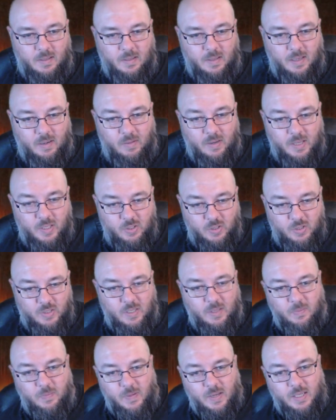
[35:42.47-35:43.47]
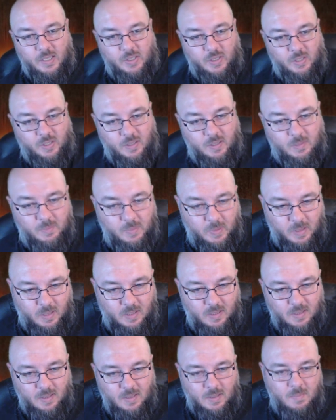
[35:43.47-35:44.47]
They're an interesting faction,
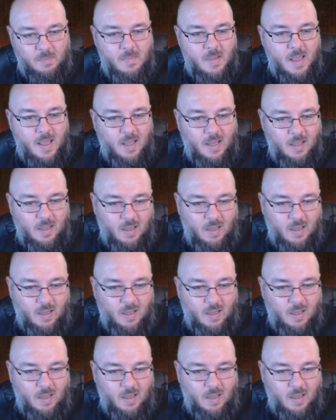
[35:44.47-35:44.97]
but meh.